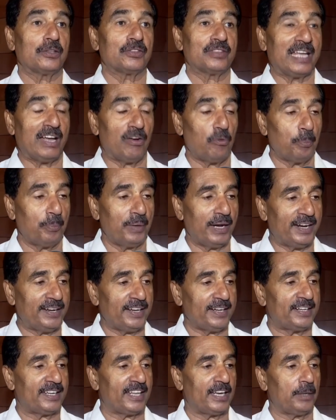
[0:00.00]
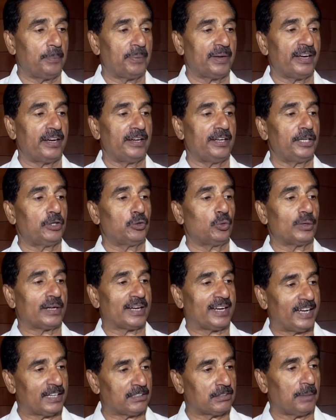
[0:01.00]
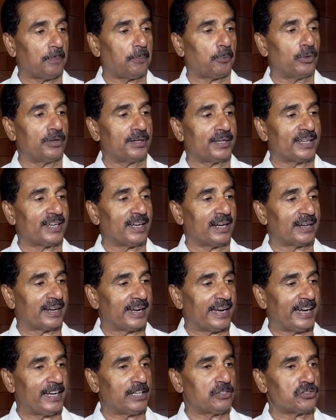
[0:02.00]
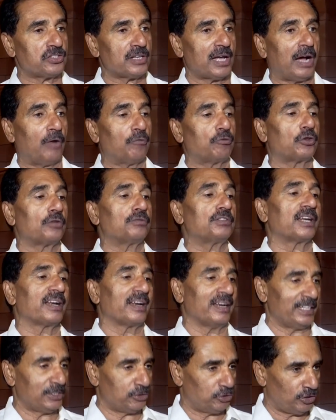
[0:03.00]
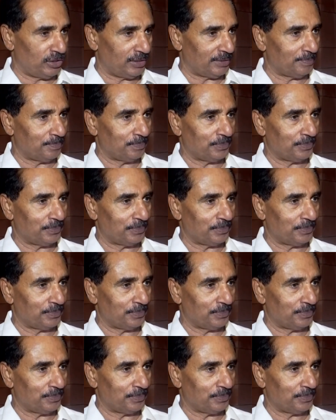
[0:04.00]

they have made it deliberately to get the political gains out of the religion.